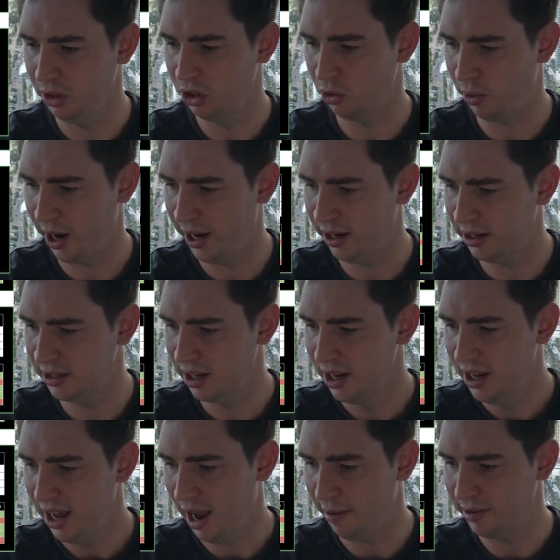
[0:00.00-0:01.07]
The Raiders
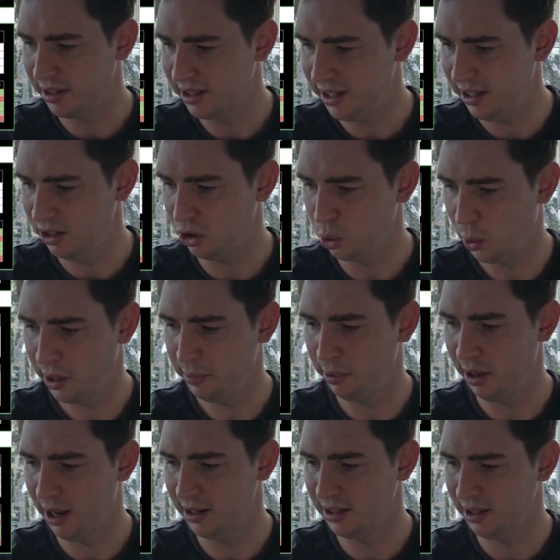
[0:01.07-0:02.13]
have conceded 20
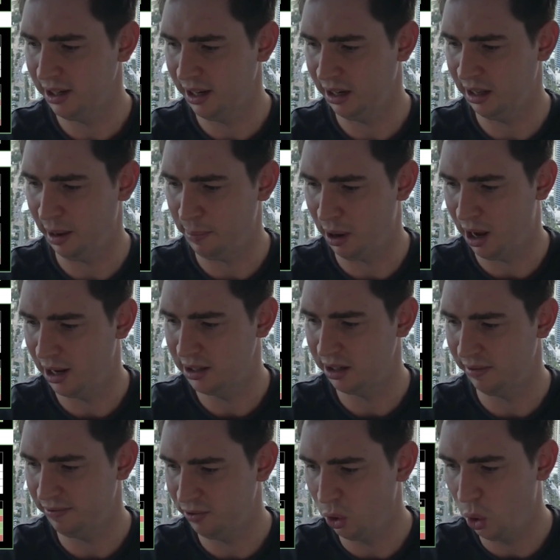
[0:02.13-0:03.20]
plus in their past
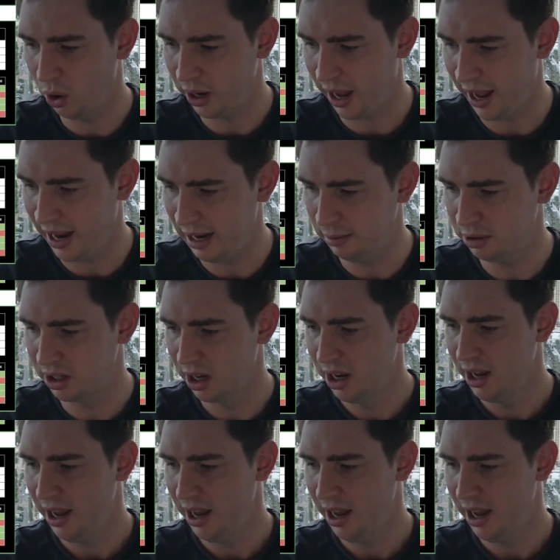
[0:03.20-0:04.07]
4 games,